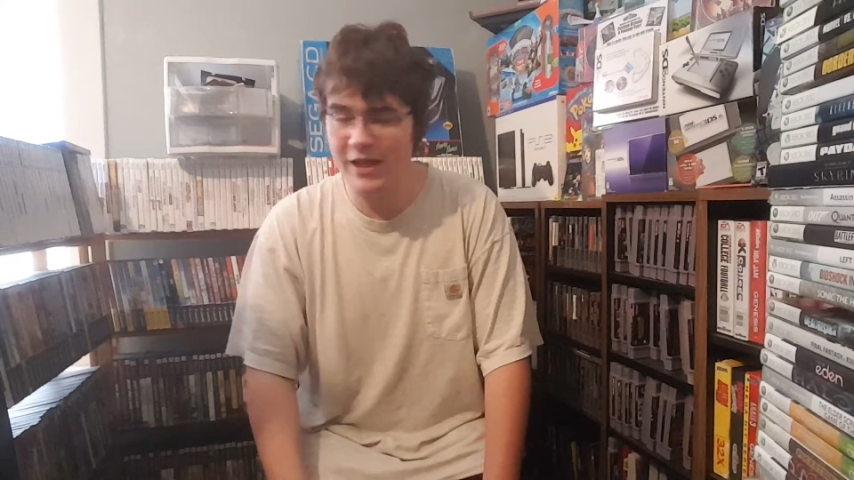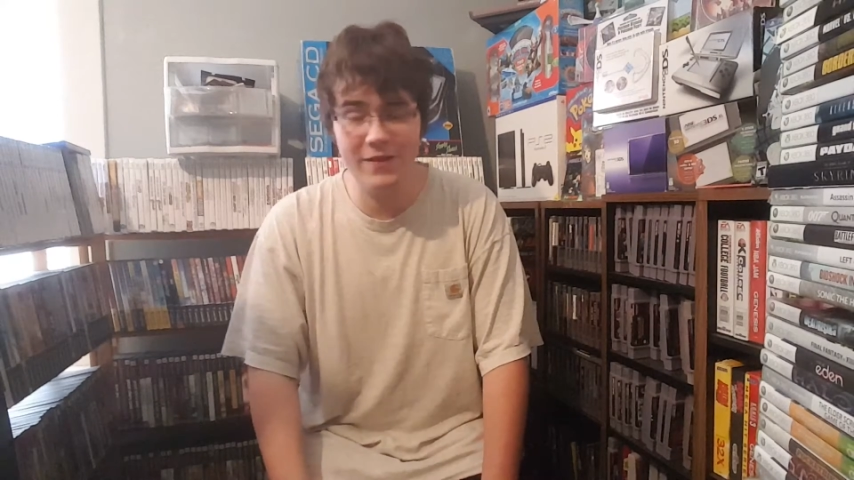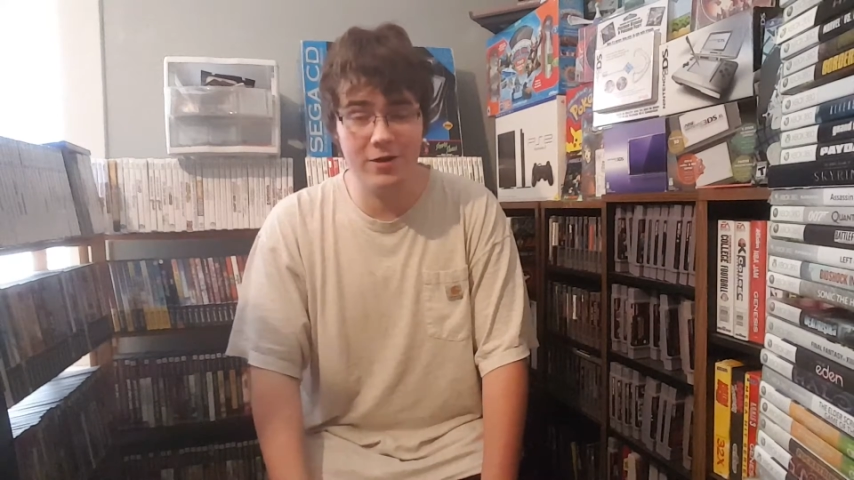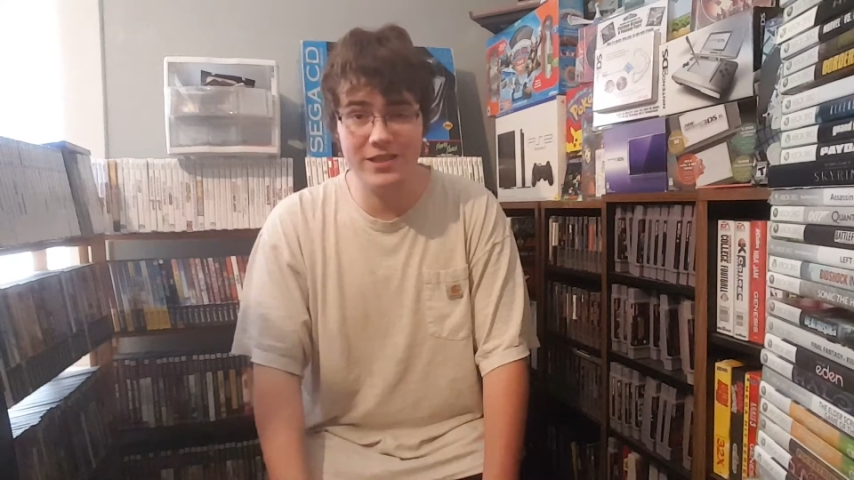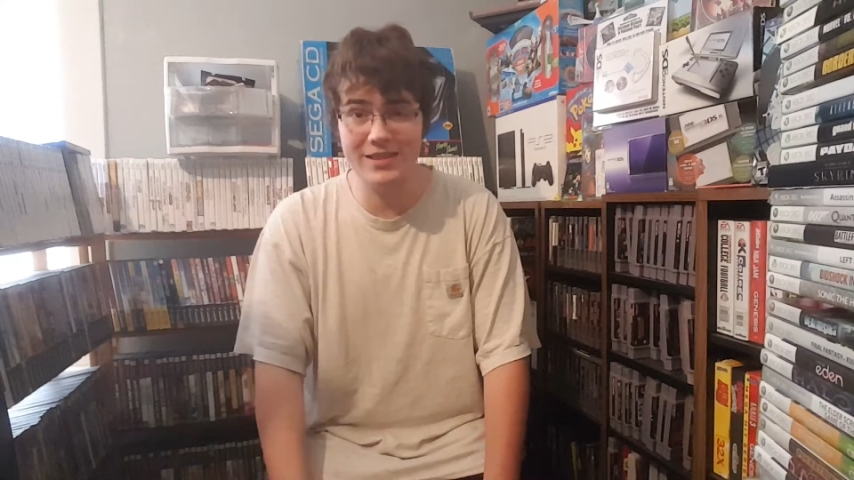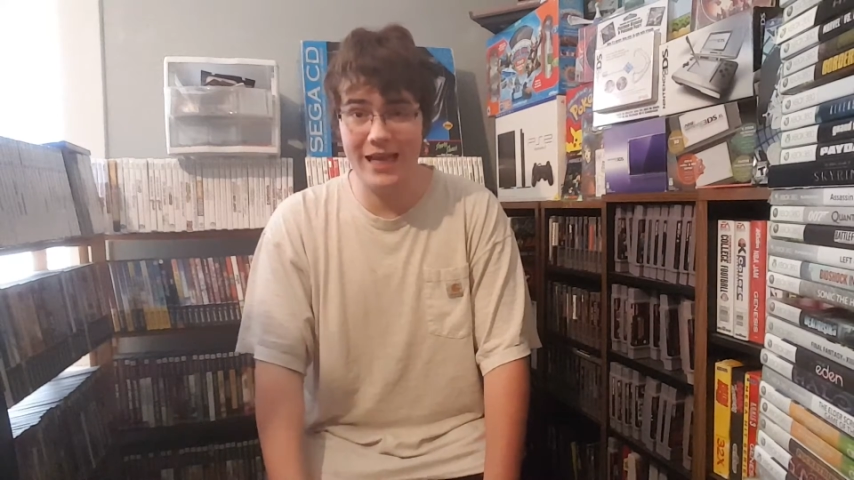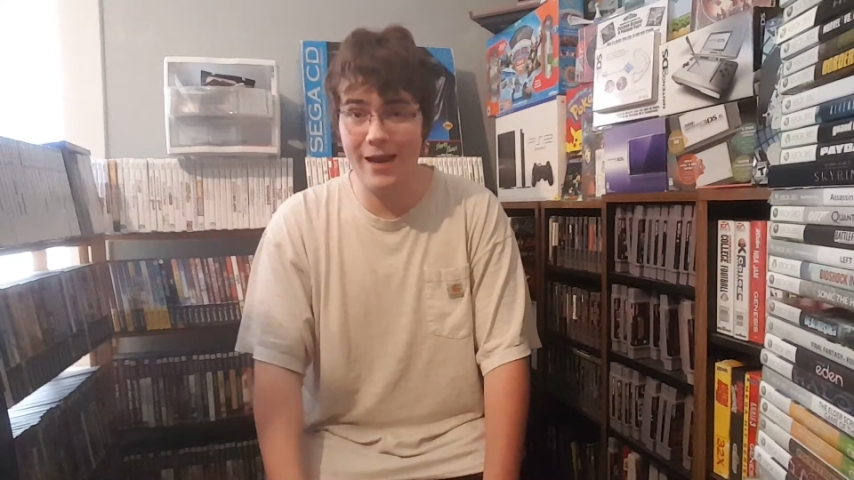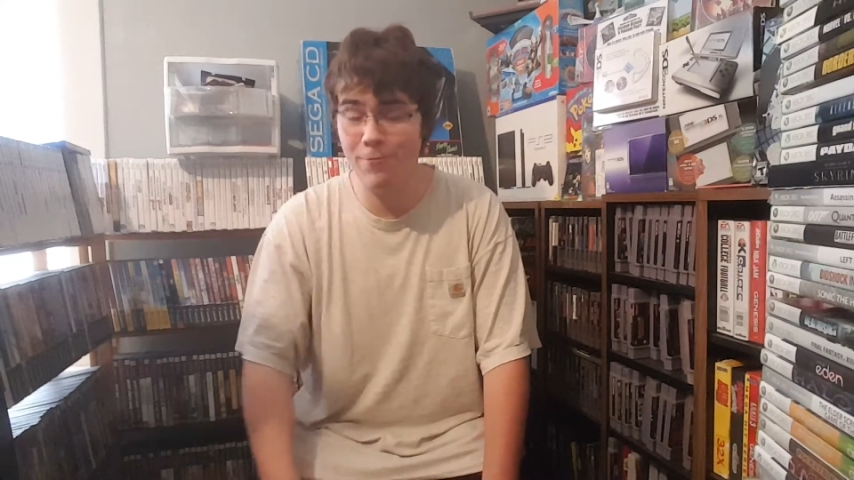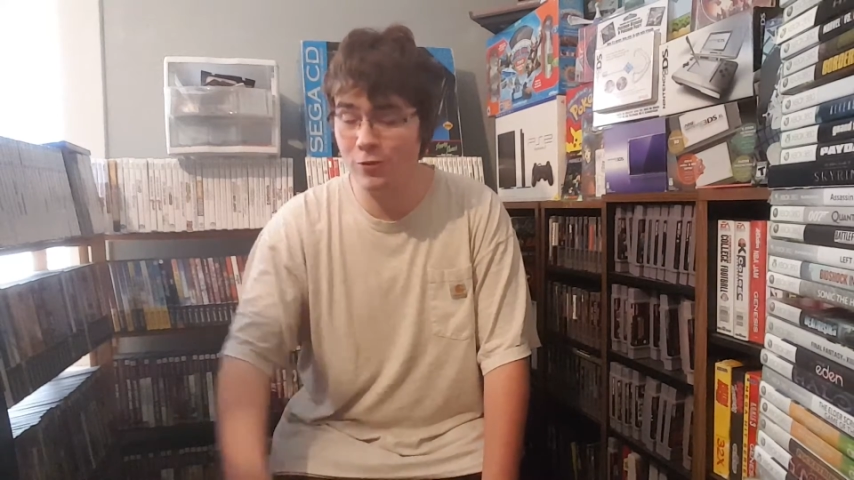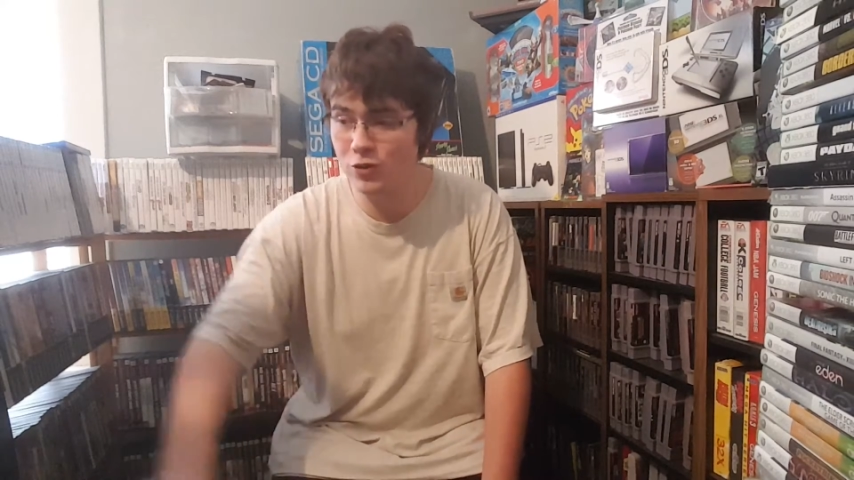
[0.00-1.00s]
been there since
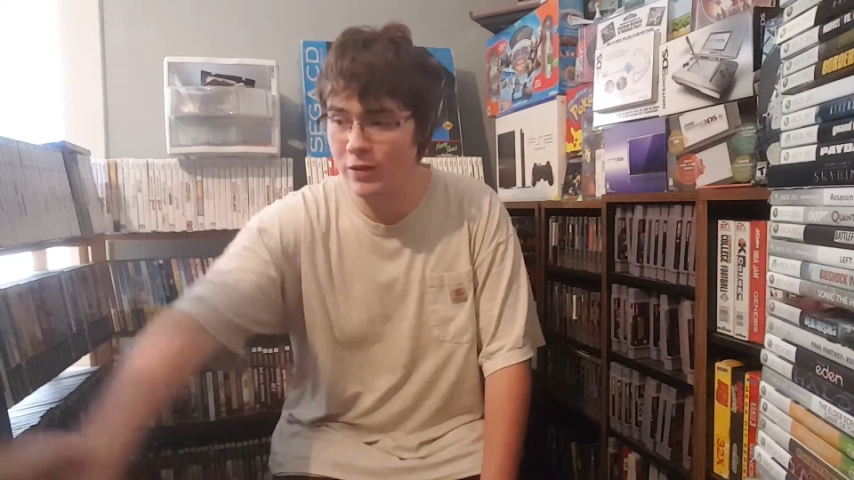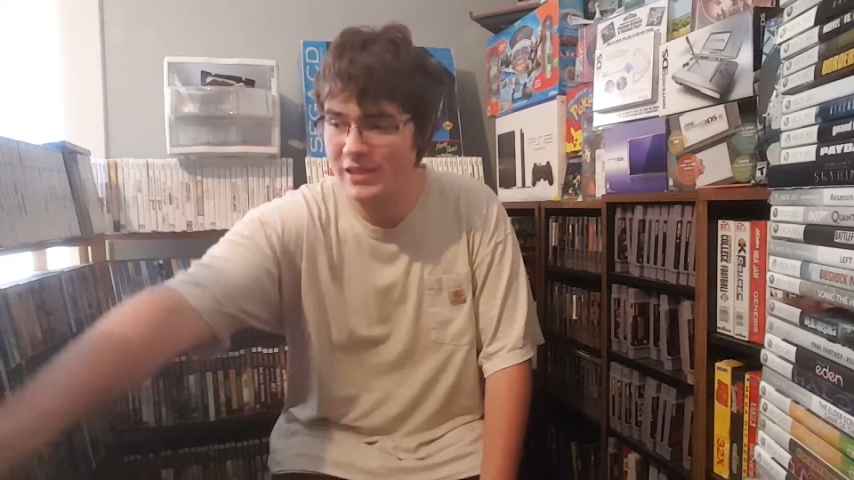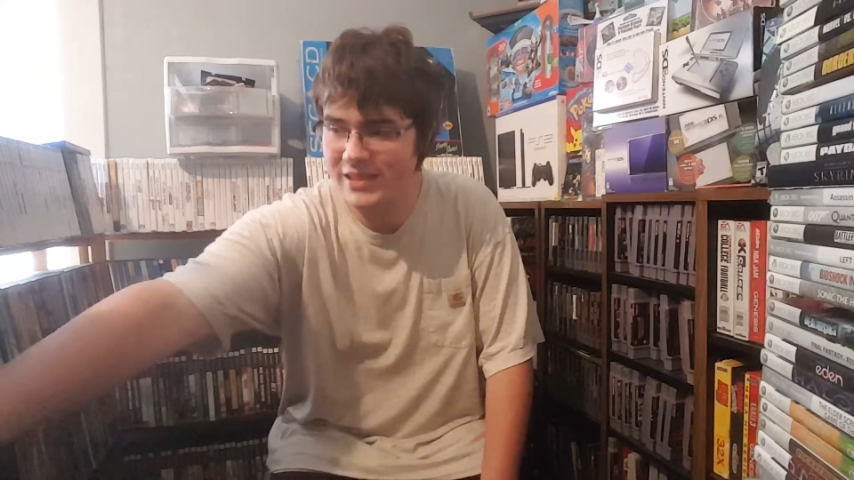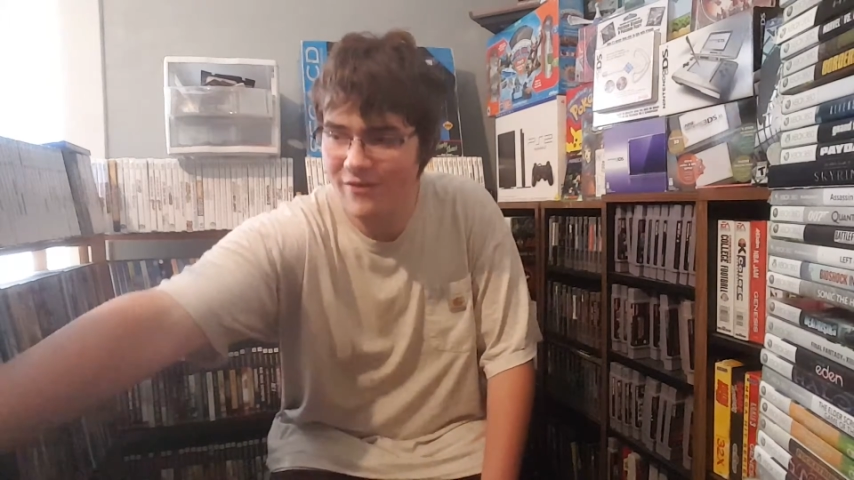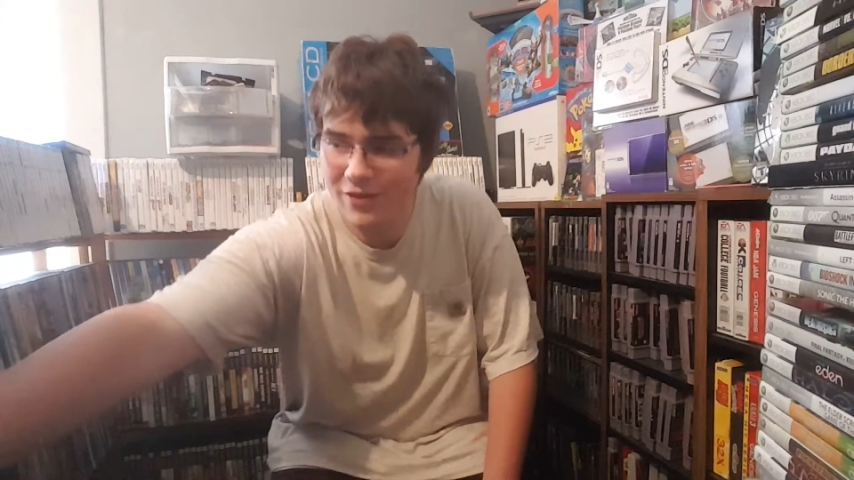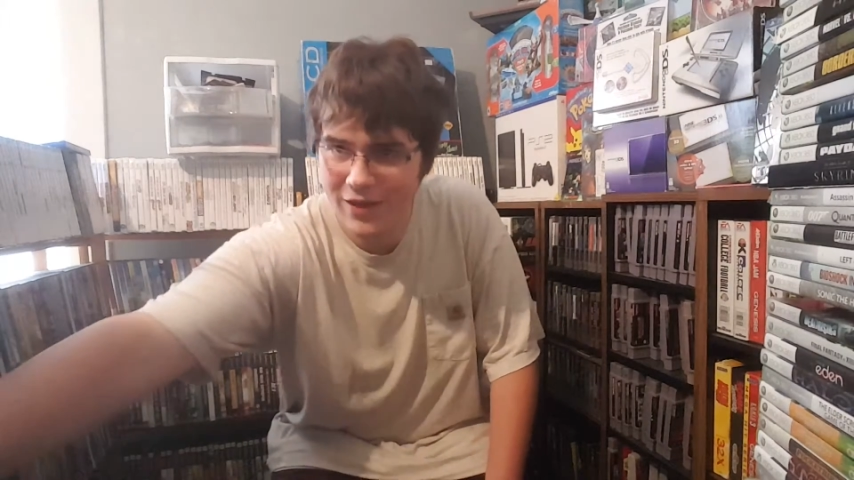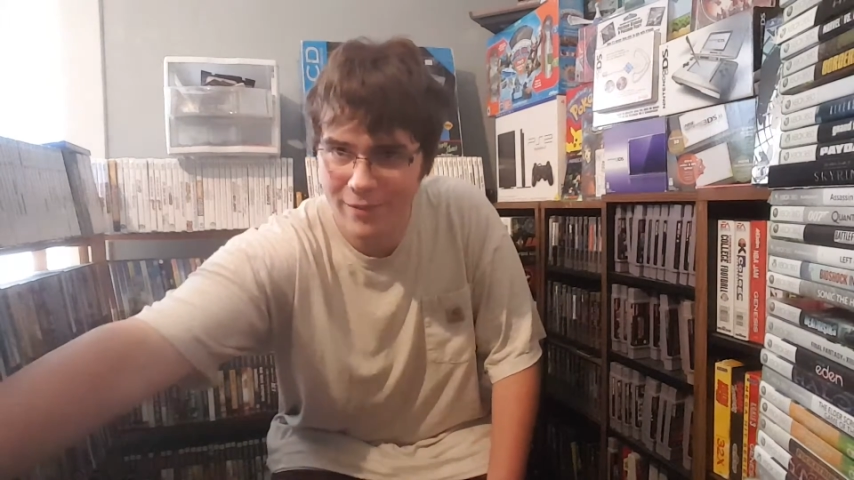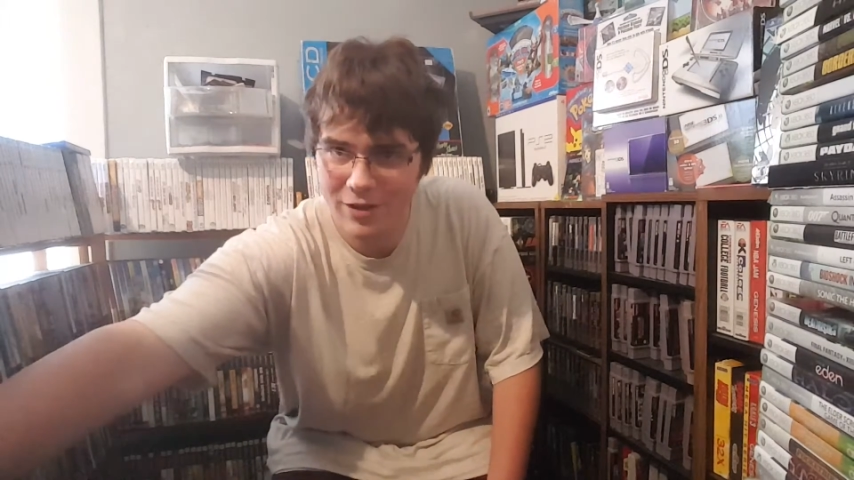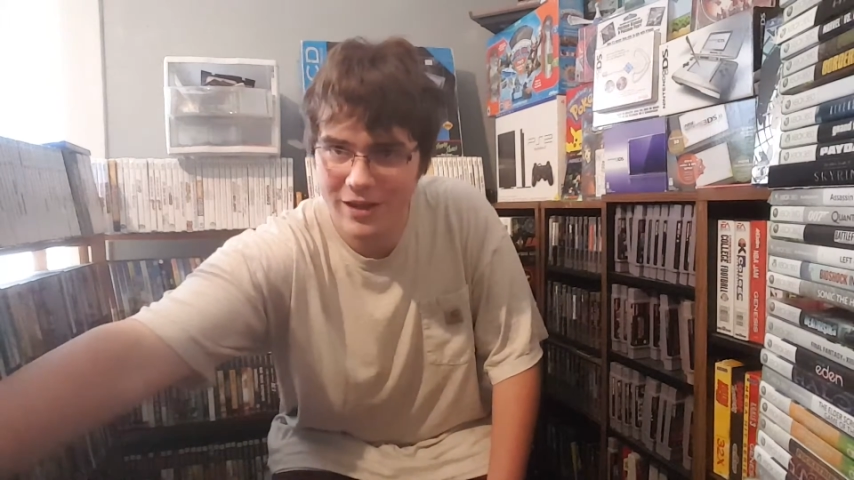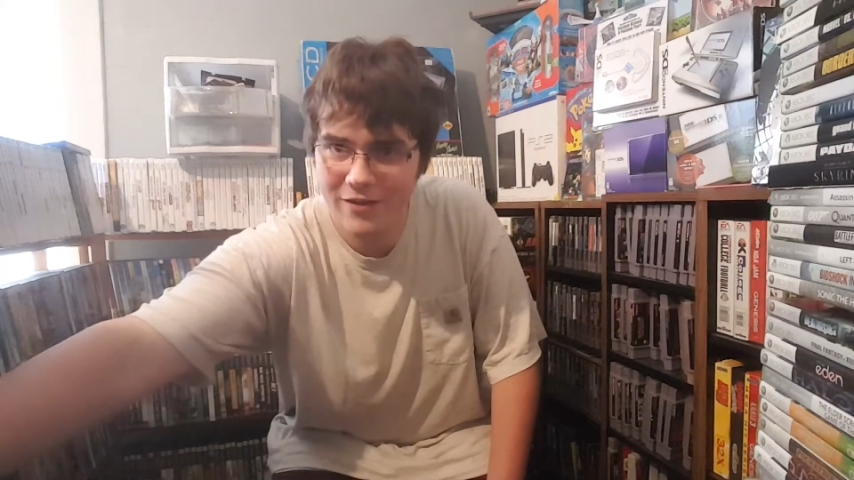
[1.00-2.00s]
April 27th, I
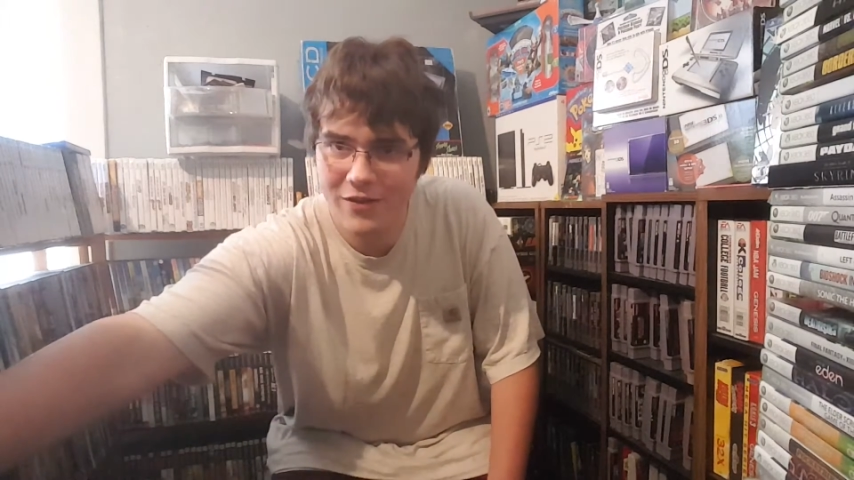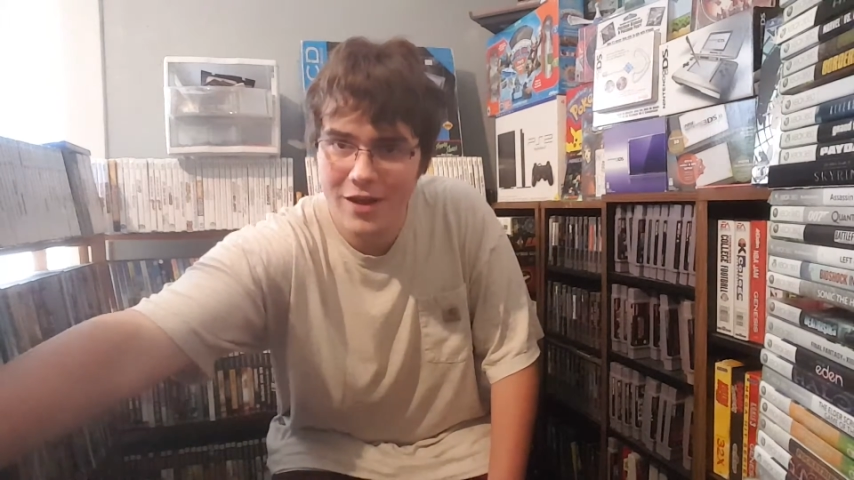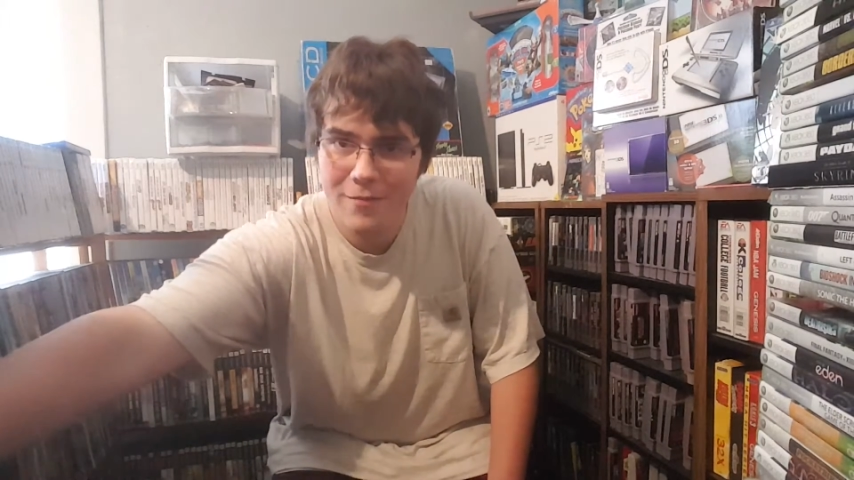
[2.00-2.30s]
believe.